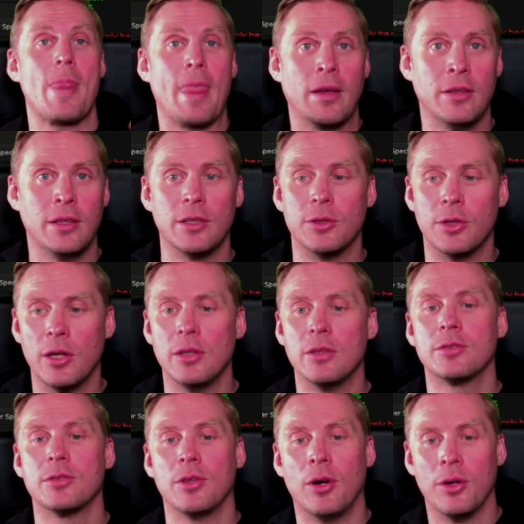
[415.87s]

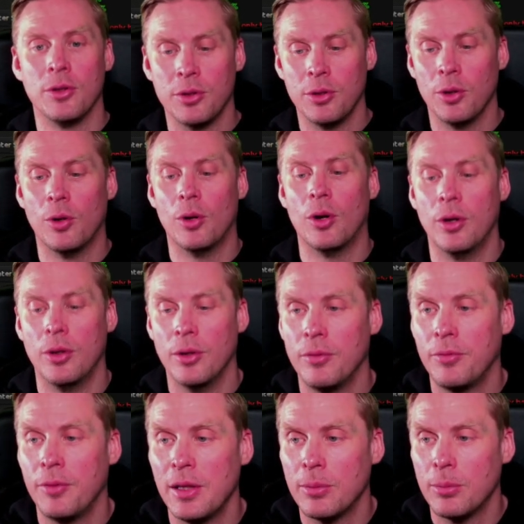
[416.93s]
generals, on your
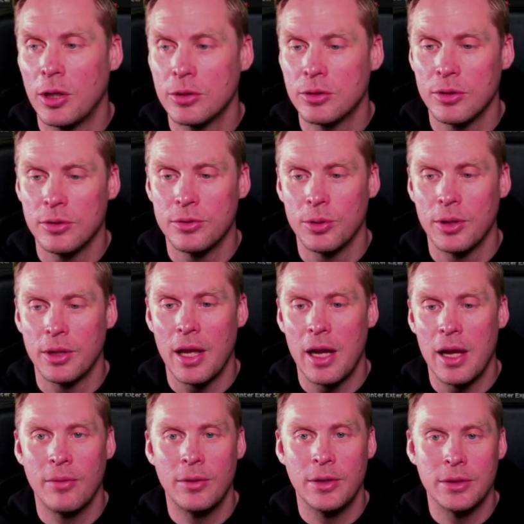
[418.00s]
field marshals, you can
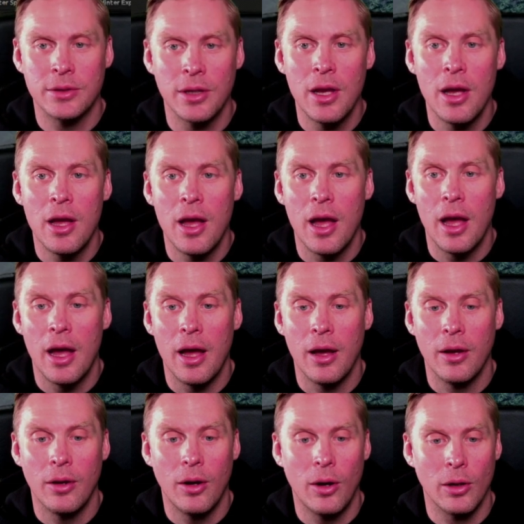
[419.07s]
have it.
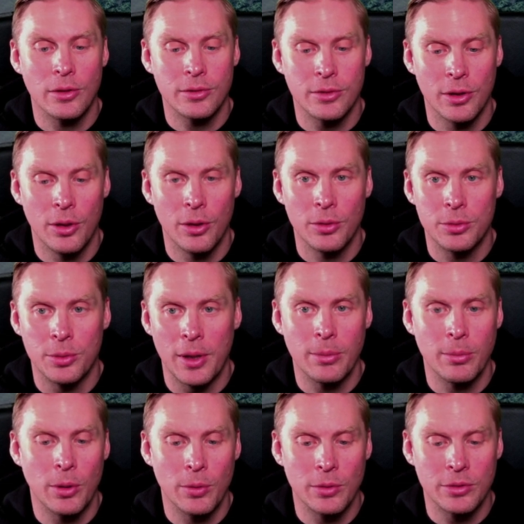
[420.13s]
Also terrain
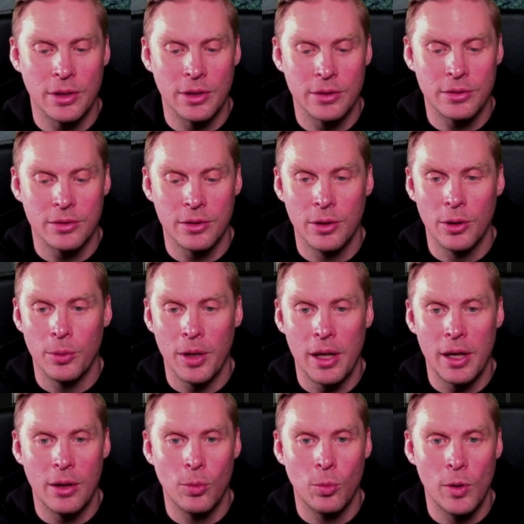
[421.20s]
bonuses going
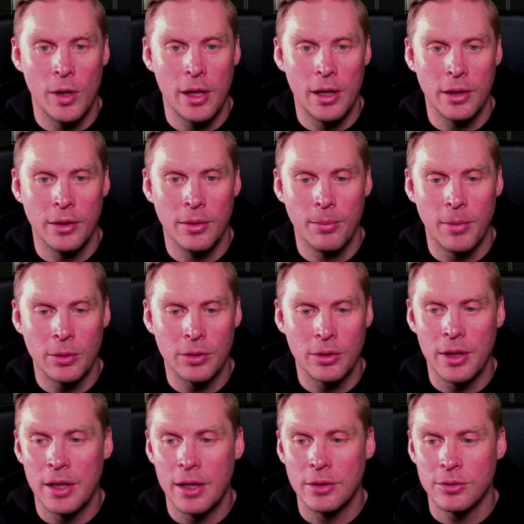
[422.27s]
here with the
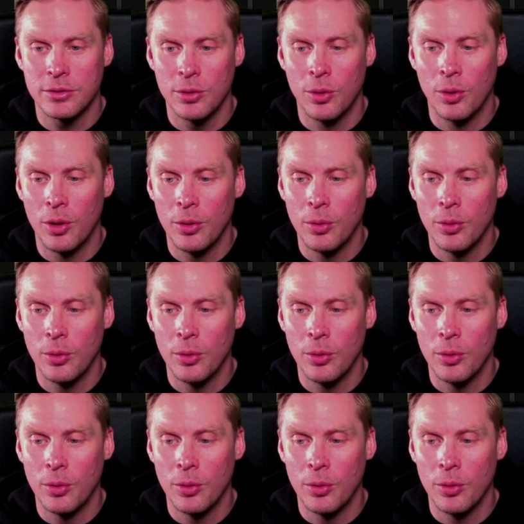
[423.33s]
mountaineers or